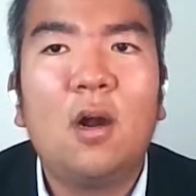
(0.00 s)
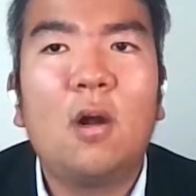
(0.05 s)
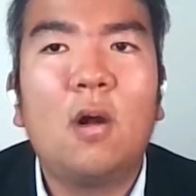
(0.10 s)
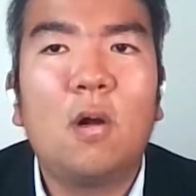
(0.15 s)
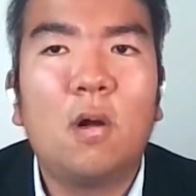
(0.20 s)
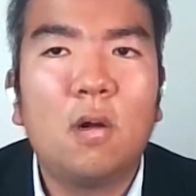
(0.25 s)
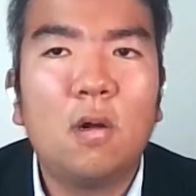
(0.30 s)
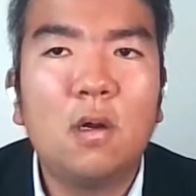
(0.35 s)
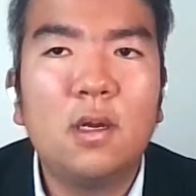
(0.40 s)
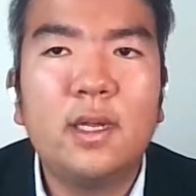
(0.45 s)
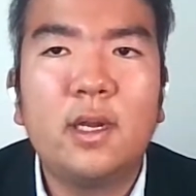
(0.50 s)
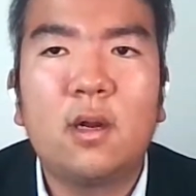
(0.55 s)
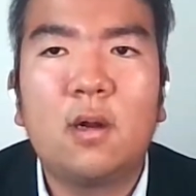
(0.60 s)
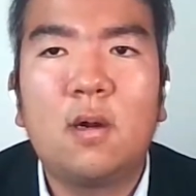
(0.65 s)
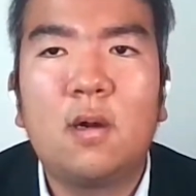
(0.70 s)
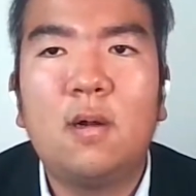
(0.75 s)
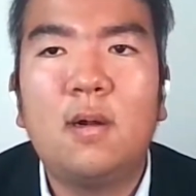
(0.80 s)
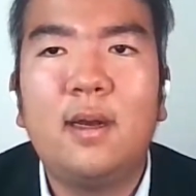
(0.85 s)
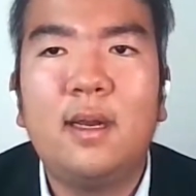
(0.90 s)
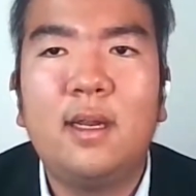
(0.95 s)

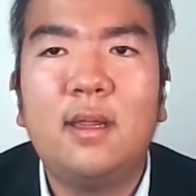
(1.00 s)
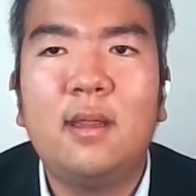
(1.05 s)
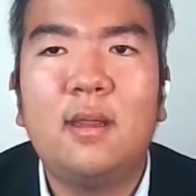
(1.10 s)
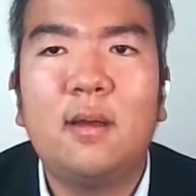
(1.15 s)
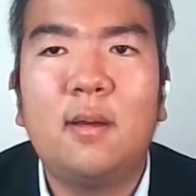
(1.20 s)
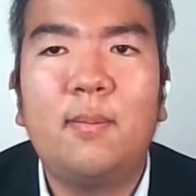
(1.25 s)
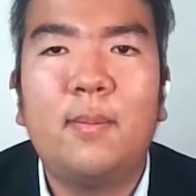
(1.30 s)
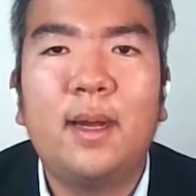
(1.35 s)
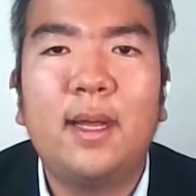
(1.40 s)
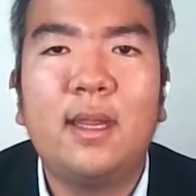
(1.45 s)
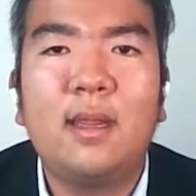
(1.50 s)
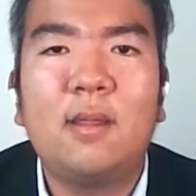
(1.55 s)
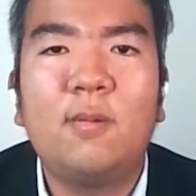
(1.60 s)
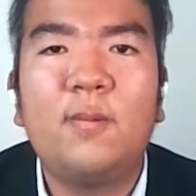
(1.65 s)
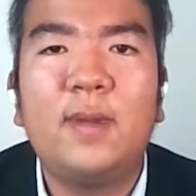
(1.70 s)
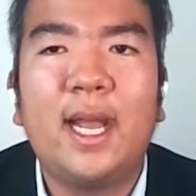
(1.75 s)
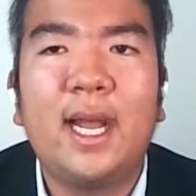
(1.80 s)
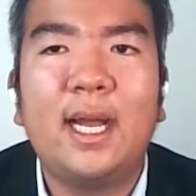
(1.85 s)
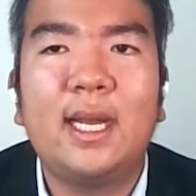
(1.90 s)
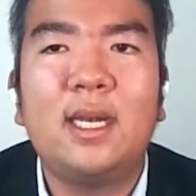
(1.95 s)
Earlier in the month,
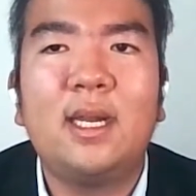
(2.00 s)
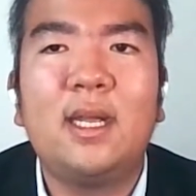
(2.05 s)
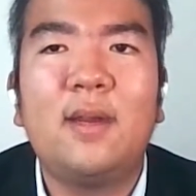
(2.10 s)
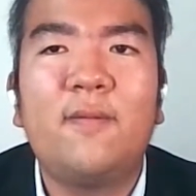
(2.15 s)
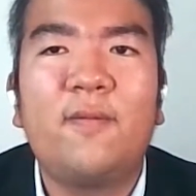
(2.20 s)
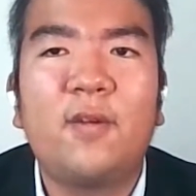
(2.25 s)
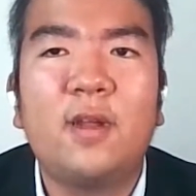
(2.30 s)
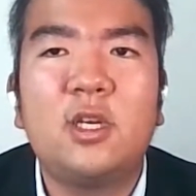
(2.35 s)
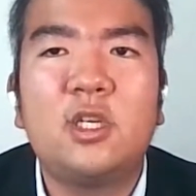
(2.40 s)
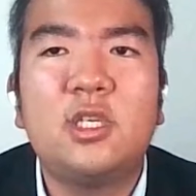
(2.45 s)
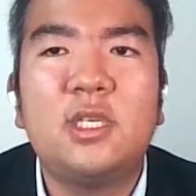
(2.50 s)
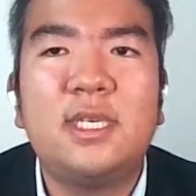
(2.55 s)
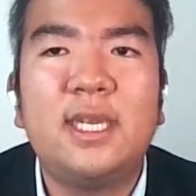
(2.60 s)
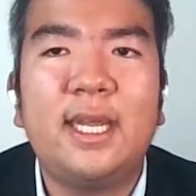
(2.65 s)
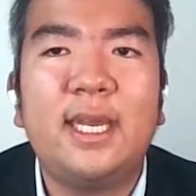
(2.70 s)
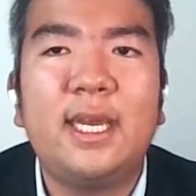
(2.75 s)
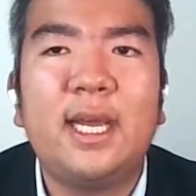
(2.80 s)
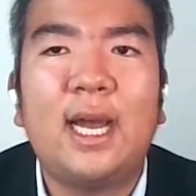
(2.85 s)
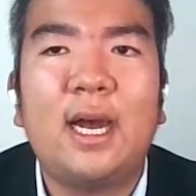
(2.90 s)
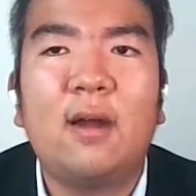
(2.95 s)
we had inflation
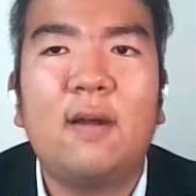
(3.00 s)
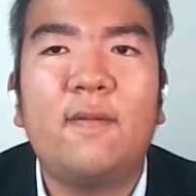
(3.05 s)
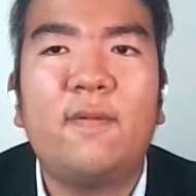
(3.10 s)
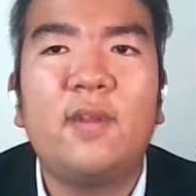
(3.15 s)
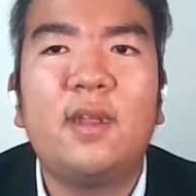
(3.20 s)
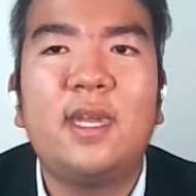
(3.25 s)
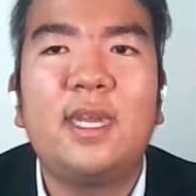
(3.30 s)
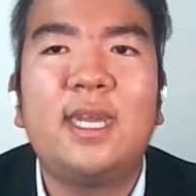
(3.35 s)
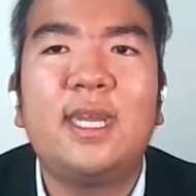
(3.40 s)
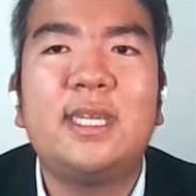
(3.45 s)
data out of the